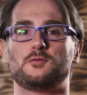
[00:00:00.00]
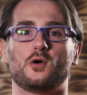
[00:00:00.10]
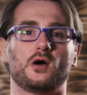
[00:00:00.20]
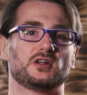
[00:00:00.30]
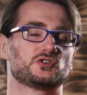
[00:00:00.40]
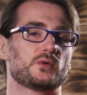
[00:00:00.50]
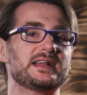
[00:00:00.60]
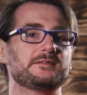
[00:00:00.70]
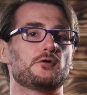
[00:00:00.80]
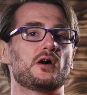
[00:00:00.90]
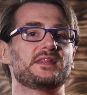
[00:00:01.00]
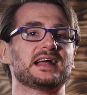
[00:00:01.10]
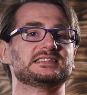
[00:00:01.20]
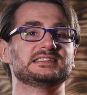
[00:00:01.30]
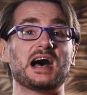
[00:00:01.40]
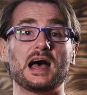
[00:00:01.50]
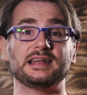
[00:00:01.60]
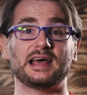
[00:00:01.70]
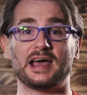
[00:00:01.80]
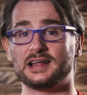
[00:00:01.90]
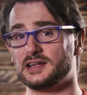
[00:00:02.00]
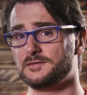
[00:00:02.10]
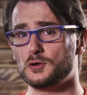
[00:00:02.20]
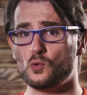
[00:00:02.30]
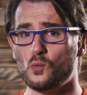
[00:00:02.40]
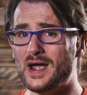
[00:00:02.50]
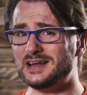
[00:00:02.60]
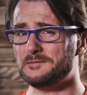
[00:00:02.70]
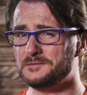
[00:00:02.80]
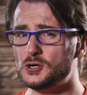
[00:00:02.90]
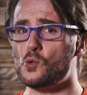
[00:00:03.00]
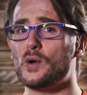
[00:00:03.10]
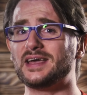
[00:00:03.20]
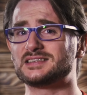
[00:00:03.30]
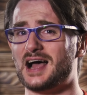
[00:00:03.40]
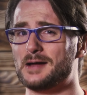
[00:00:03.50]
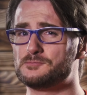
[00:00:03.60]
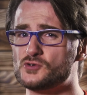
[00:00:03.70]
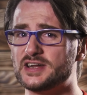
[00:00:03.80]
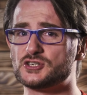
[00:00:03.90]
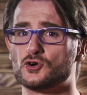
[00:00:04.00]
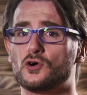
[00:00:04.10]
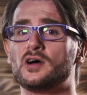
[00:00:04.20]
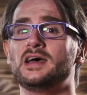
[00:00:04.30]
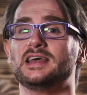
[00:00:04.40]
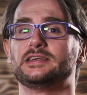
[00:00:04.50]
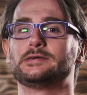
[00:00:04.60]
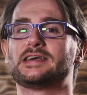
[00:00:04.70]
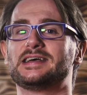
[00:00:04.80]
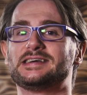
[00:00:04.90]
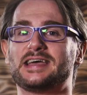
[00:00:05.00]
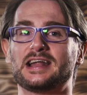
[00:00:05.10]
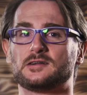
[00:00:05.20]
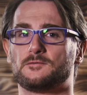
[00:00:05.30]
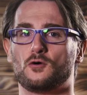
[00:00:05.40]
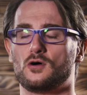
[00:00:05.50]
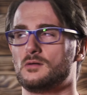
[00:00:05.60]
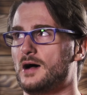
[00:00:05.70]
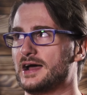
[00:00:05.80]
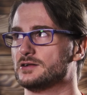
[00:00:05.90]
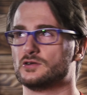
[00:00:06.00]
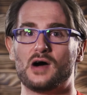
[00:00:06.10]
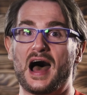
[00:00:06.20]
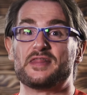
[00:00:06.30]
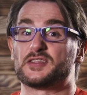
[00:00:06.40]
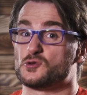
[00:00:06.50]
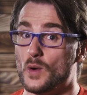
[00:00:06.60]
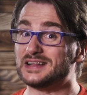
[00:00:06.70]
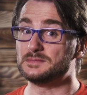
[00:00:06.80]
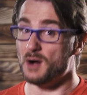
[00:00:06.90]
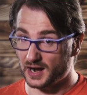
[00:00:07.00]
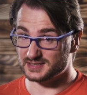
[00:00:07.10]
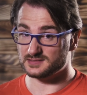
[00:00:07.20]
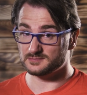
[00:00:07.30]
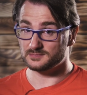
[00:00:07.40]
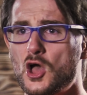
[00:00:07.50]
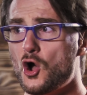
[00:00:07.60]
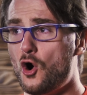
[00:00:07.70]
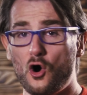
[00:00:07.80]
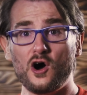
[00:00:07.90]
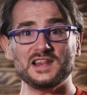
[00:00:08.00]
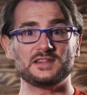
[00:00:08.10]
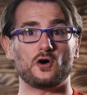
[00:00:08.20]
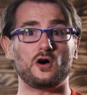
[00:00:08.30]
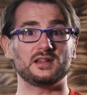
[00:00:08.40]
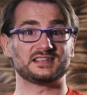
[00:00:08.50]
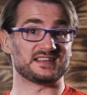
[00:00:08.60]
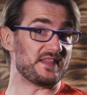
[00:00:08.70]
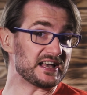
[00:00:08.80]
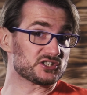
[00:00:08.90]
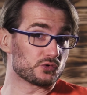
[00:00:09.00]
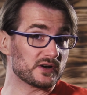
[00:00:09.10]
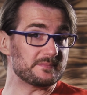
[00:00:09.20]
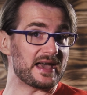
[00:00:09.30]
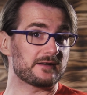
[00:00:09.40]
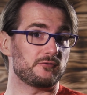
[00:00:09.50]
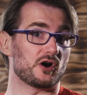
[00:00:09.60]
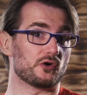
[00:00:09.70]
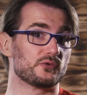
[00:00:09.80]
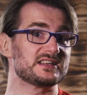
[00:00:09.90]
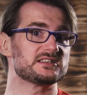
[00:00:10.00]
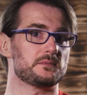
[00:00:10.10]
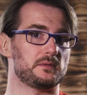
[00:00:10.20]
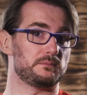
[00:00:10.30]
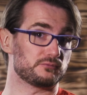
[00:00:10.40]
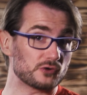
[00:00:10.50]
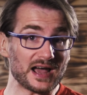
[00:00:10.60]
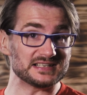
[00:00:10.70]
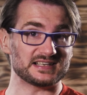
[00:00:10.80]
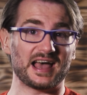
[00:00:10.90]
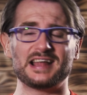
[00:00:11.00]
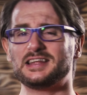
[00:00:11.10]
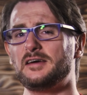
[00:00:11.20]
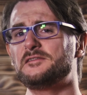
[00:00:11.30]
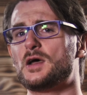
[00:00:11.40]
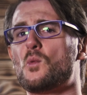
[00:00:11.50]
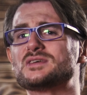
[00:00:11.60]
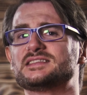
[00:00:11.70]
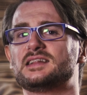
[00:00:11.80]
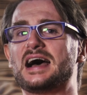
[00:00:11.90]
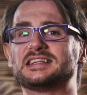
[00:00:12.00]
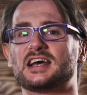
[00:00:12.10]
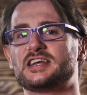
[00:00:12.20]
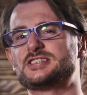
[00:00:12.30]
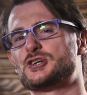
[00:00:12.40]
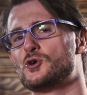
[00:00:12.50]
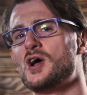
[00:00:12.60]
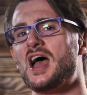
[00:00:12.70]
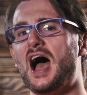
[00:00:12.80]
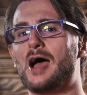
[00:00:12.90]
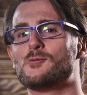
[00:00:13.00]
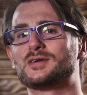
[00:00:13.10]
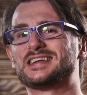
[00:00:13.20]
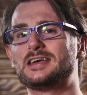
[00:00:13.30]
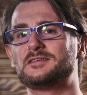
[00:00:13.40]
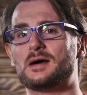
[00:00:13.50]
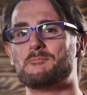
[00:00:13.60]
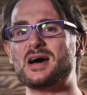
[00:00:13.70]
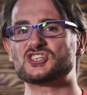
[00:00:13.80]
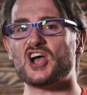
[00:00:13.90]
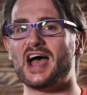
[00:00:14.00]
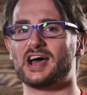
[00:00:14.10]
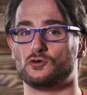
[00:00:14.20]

for $24.99 and if you wait a few weeks, I'm pretty sure you can get it for, I don't know, under 20 bucks. All in all, it's a nice remake for a reasonable price and if there wasn't a light gun issue, I would give it a much higher